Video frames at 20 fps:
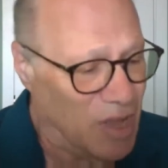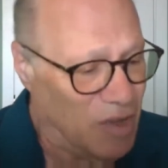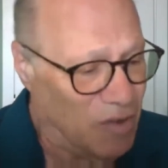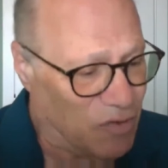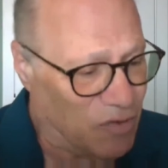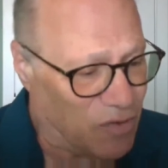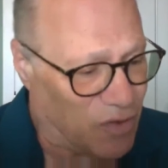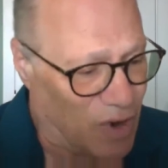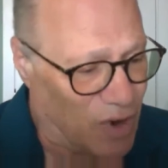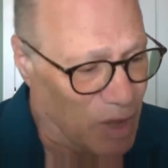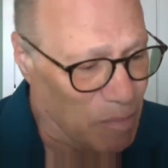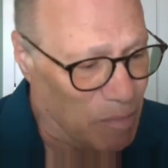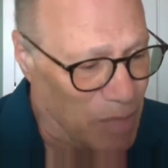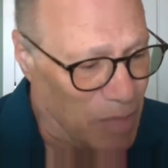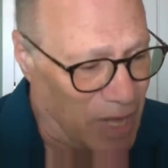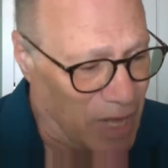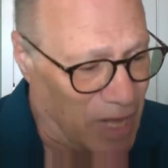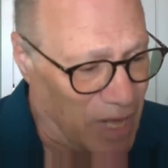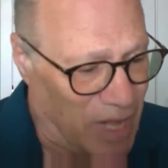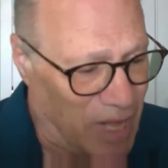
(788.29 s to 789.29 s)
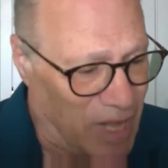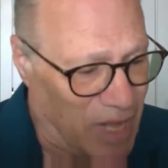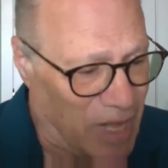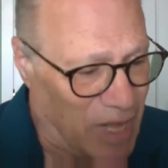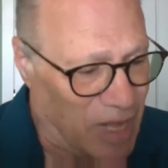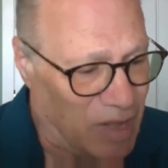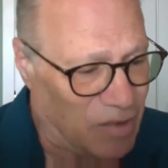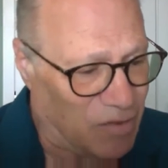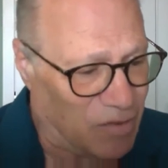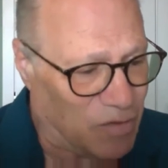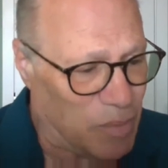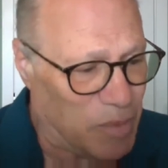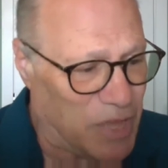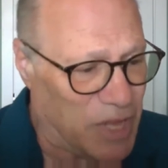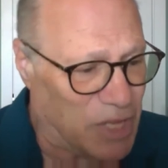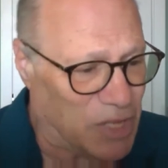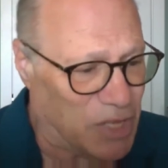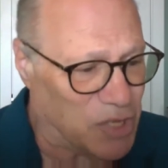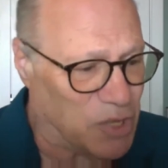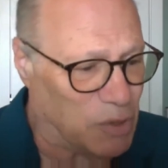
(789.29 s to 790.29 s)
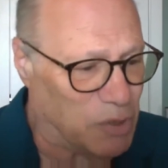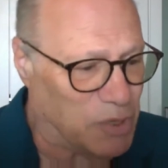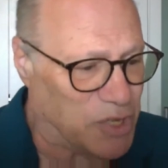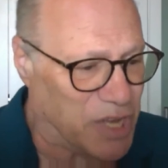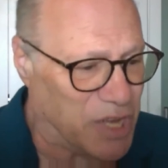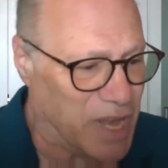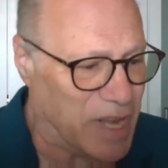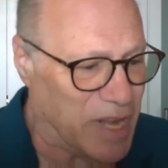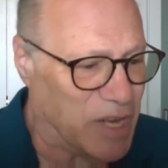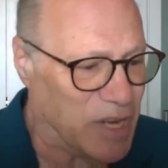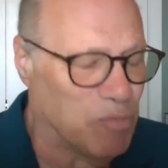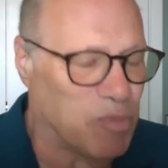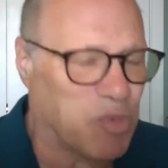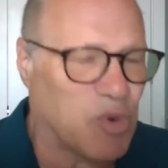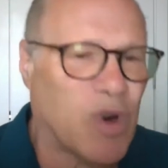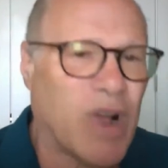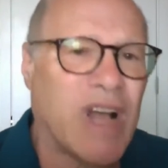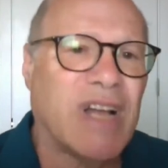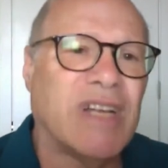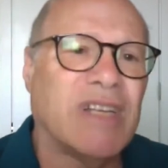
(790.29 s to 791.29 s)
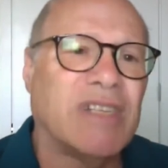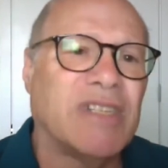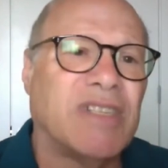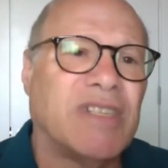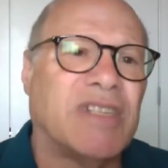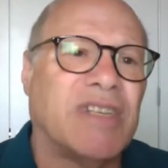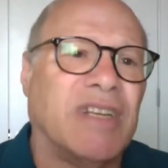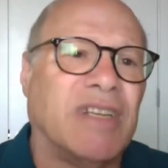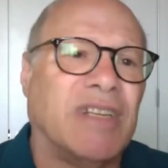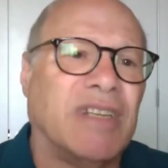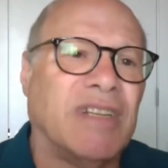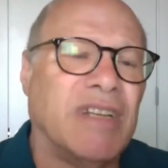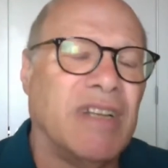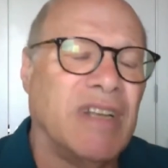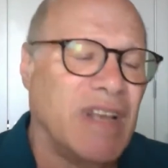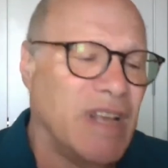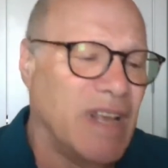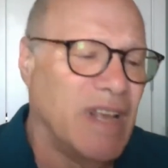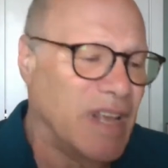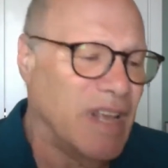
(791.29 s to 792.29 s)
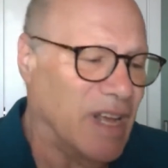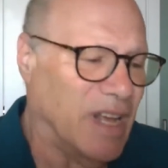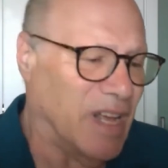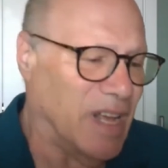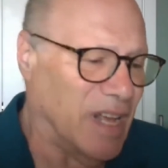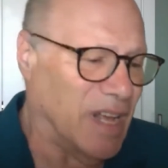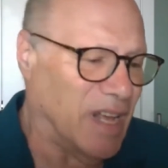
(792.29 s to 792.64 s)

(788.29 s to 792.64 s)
from, uh, from the Associated Press and uh,